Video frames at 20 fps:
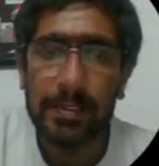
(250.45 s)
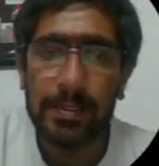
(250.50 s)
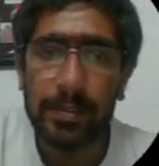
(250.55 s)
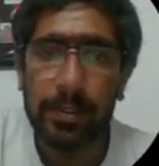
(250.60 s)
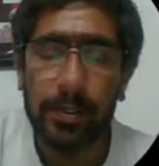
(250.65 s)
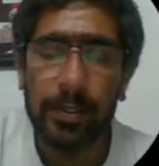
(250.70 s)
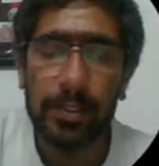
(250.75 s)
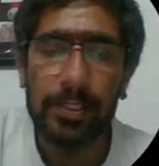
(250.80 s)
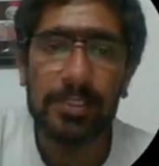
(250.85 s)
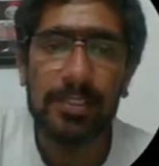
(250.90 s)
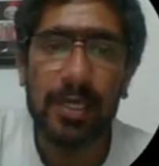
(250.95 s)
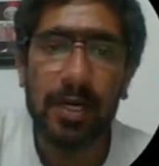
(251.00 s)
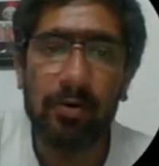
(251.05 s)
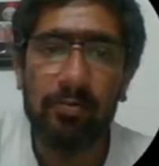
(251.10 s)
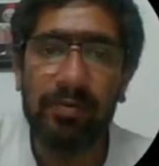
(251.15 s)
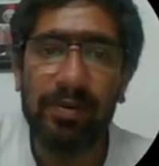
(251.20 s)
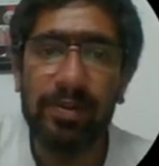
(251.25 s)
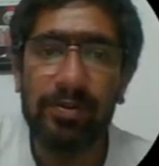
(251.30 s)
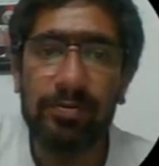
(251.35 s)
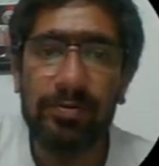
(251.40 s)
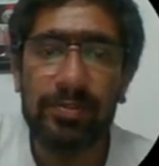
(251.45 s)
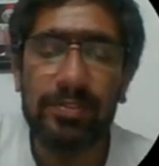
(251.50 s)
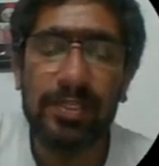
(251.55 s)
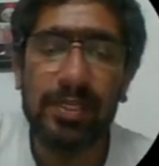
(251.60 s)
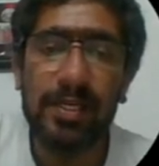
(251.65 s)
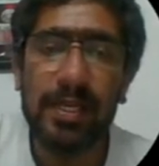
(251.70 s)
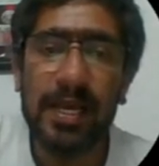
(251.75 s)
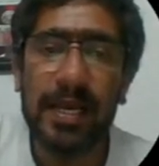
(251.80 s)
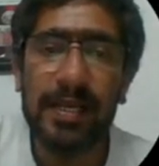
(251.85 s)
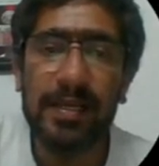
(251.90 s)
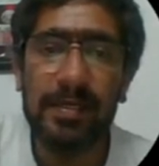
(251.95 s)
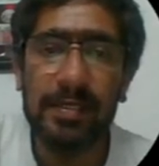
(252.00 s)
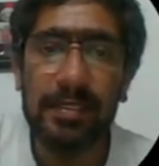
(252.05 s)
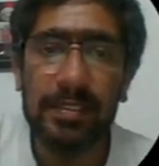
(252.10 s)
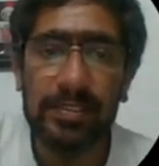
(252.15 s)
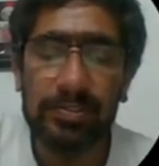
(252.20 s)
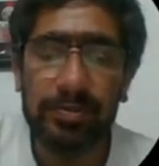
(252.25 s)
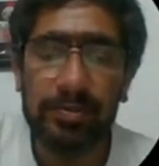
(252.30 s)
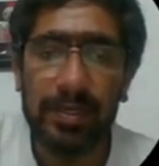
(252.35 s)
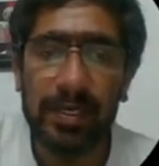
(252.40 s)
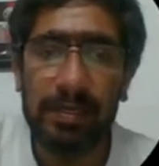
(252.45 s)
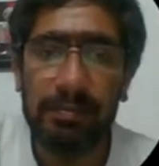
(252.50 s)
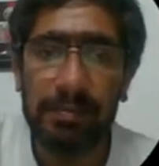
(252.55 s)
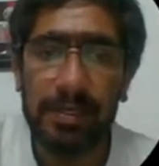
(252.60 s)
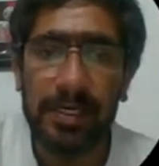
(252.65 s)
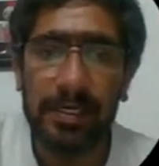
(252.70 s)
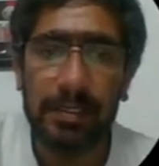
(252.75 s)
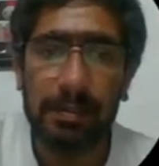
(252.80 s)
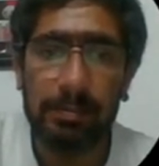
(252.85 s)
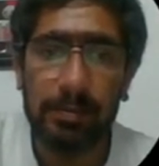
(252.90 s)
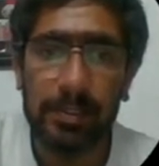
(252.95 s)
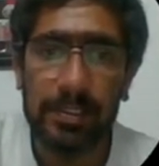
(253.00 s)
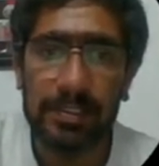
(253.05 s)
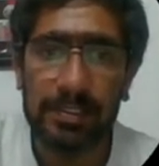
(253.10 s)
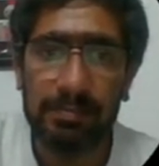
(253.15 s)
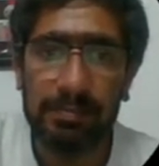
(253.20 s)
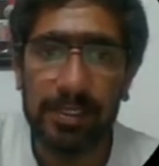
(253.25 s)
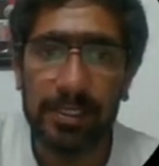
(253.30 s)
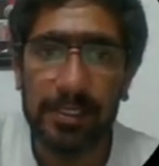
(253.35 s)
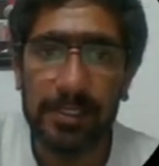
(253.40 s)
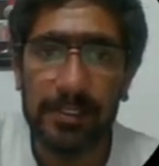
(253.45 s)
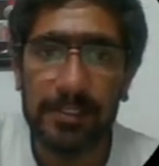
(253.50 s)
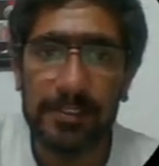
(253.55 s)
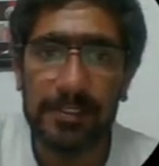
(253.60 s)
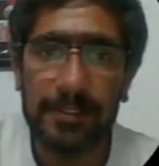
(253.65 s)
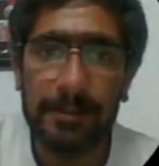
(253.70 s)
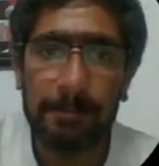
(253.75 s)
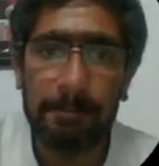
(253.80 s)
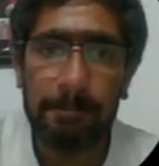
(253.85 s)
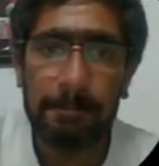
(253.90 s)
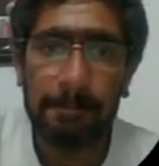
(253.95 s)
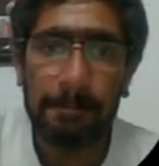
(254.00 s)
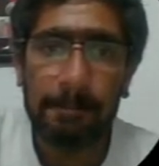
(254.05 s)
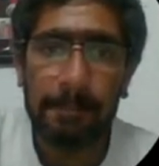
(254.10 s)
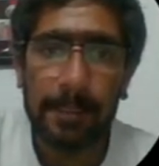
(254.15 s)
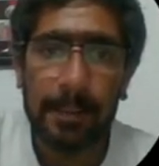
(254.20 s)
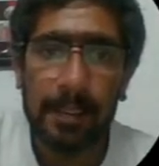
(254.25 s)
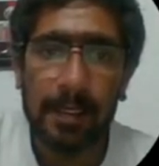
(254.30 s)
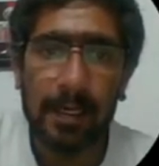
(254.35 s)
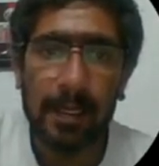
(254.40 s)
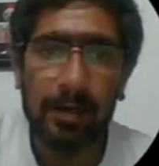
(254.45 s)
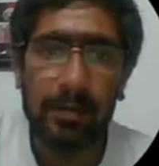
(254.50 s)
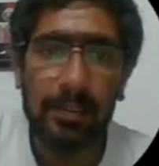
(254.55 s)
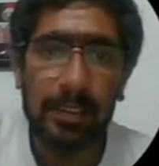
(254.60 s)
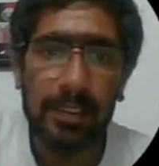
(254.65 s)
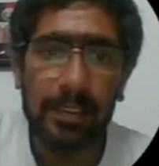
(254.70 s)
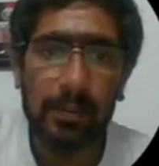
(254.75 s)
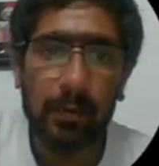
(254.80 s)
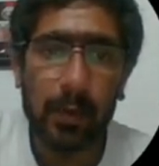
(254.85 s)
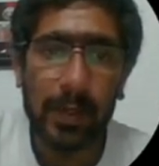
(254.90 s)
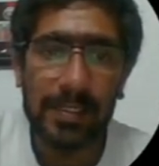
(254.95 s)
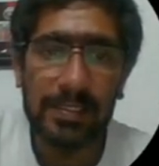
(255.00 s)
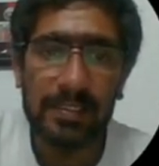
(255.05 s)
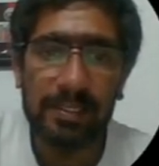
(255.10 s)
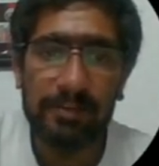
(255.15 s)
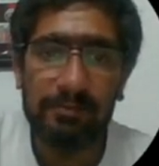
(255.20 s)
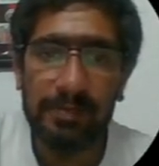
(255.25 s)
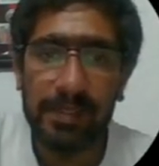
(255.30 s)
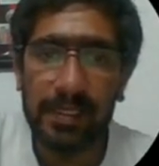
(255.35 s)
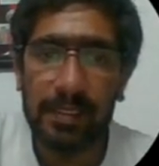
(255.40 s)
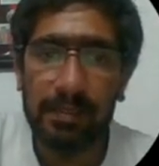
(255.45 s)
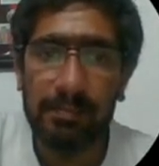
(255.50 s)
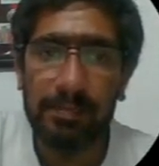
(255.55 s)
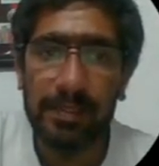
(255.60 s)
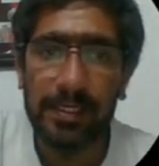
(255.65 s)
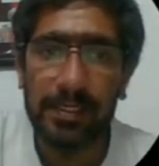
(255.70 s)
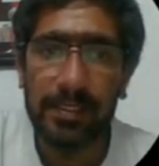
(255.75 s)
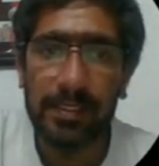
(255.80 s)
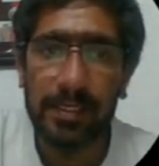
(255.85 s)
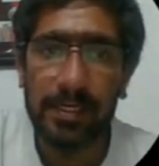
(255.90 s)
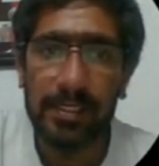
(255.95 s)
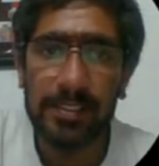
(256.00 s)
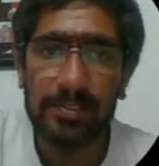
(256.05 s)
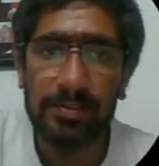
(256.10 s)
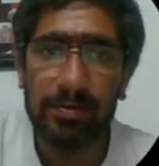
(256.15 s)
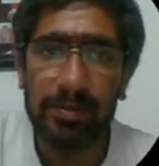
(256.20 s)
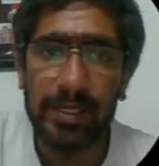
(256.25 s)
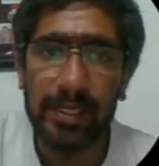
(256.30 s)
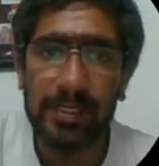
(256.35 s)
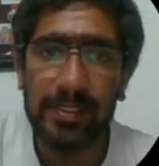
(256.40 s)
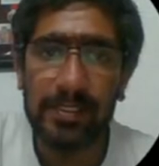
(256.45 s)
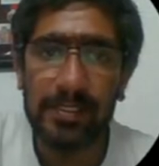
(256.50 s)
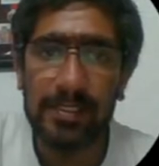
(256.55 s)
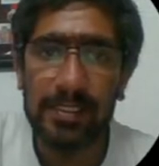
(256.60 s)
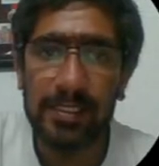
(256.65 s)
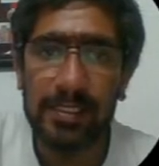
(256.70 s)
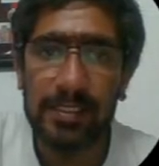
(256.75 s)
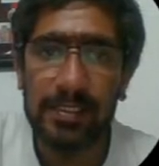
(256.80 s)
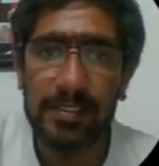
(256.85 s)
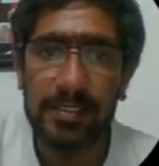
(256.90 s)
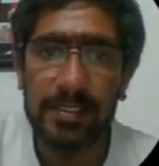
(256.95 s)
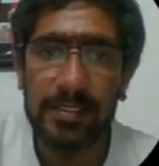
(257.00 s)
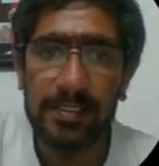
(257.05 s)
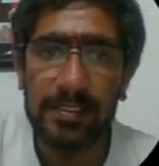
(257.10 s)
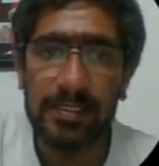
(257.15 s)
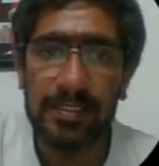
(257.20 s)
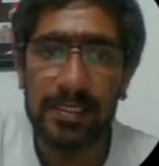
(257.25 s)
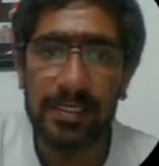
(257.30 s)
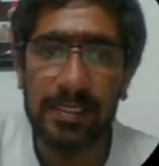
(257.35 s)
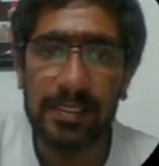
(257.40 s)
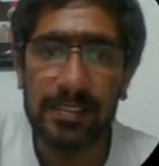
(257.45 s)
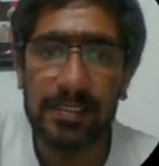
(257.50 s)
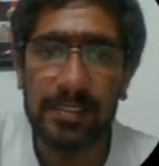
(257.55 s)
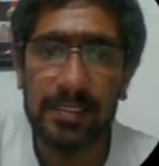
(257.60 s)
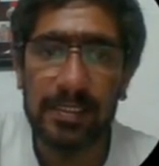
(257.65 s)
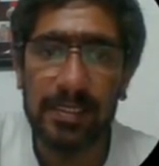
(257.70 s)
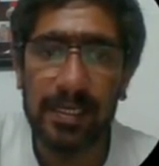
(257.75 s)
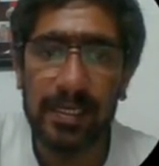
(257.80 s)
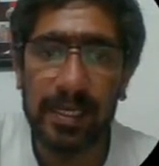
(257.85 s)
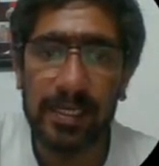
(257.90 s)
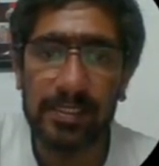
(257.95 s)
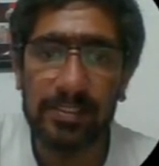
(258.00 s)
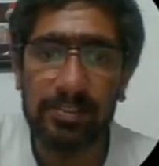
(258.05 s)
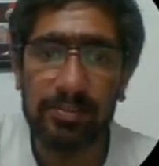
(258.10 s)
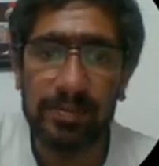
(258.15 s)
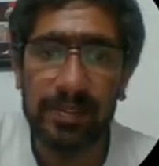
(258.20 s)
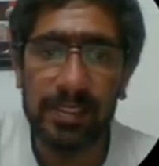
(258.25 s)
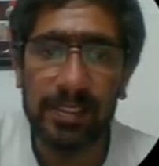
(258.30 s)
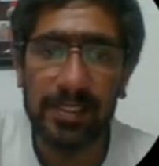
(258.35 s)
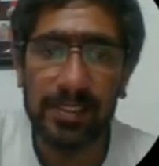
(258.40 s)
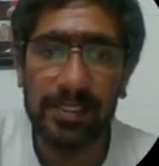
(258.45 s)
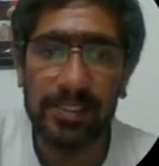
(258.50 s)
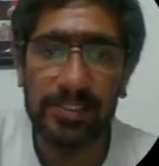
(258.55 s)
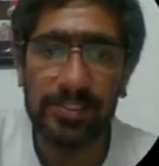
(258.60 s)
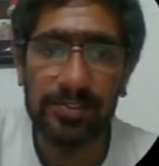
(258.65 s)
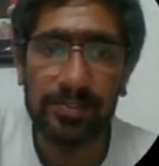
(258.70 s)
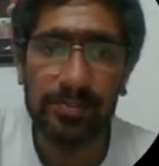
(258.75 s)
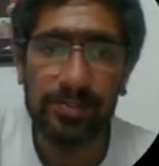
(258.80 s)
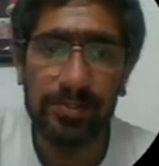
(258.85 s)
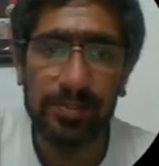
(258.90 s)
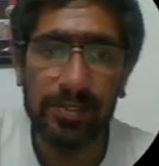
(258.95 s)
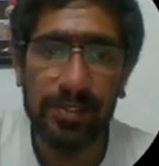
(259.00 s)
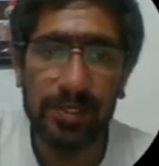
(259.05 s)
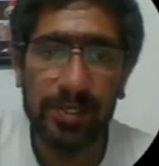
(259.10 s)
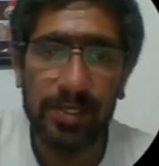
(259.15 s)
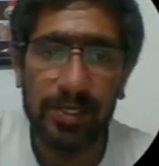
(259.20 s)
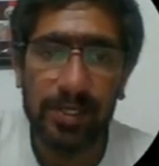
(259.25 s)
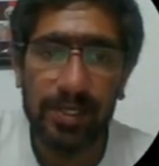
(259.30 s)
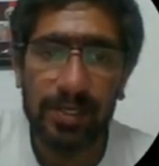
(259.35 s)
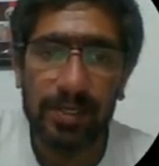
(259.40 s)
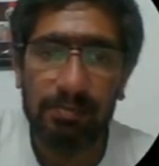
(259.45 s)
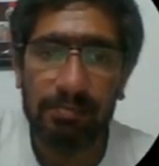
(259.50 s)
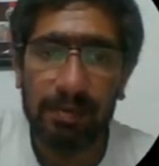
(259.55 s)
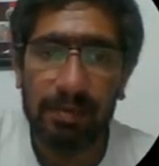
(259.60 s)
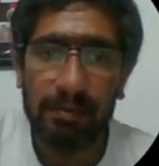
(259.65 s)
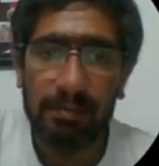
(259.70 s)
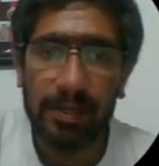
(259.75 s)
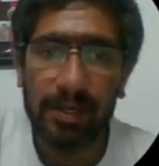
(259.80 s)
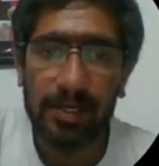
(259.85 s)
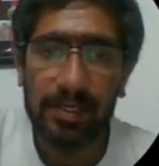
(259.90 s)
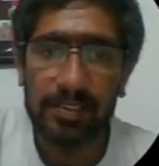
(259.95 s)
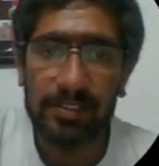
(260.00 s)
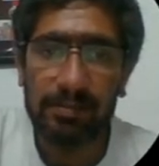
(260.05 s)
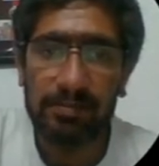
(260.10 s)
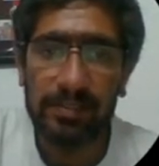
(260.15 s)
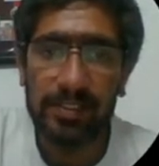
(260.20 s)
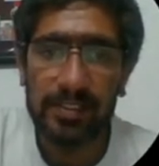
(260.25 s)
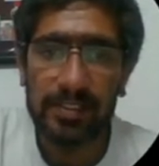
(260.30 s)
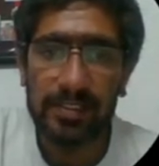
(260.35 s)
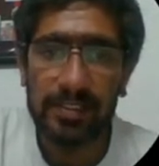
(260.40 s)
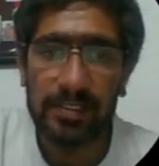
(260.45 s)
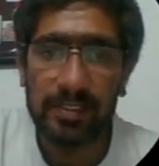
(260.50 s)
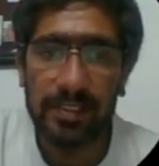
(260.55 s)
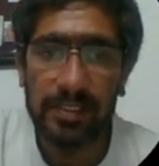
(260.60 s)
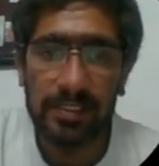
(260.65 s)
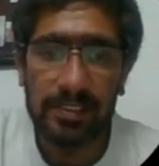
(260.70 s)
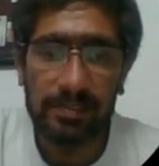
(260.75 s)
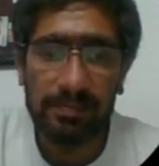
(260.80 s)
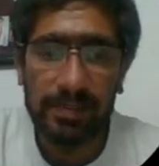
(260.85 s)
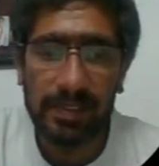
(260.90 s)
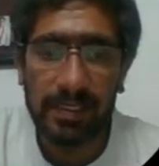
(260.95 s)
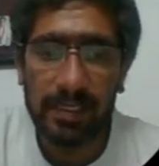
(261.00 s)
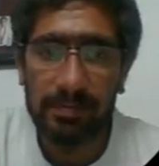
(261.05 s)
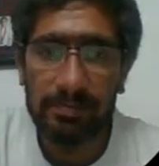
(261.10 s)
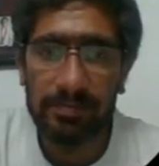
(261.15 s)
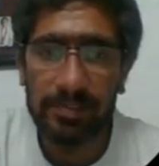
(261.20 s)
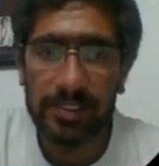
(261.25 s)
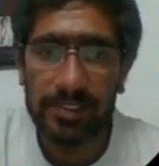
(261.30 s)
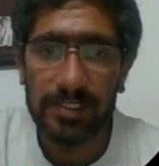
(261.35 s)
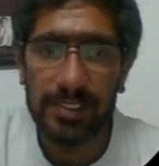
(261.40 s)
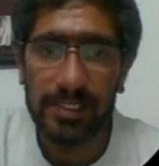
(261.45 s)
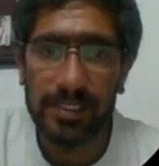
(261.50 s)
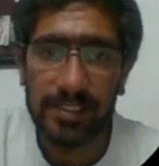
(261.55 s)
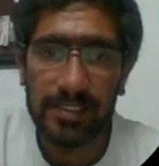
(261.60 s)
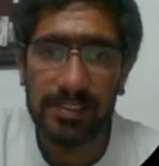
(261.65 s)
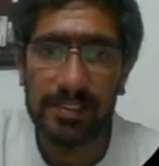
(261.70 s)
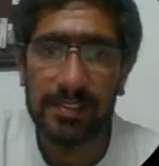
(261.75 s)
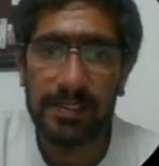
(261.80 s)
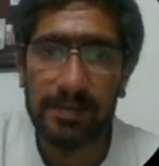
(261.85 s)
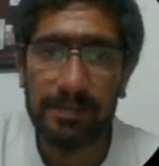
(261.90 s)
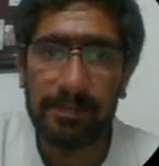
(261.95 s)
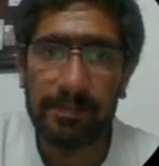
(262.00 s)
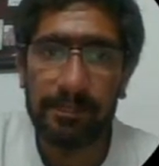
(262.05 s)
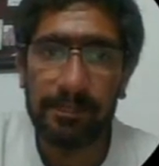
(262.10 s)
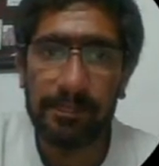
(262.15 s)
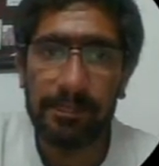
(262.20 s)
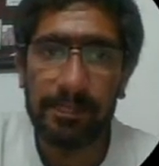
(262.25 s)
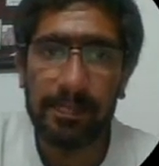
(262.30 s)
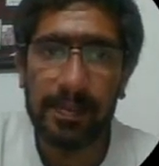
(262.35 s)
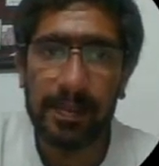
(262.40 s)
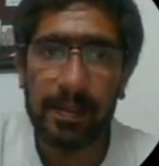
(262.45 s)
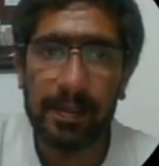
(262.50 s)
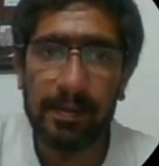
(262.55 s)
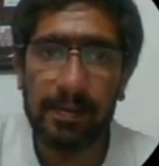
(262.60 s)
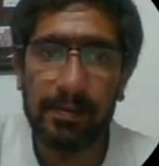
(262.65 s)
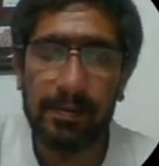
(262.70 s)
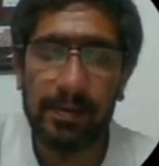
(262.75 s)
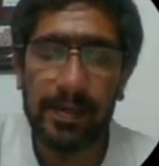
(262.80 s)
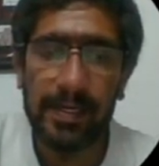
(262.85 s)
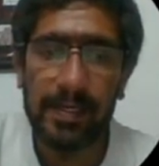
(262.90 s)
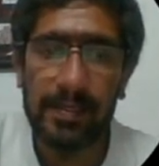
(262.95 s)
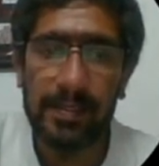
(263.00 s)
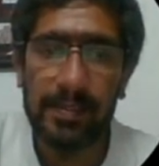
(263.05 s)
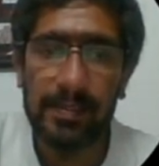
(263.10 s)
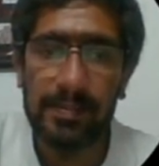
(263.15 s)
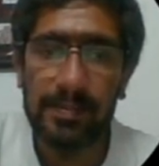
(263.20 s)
You notice how we use the diagonals to eliminate the possibilities. Now that the 1s have been completed, let's look at the 6. 6 has to be in these two, but because of this, this becomes a 6. Right?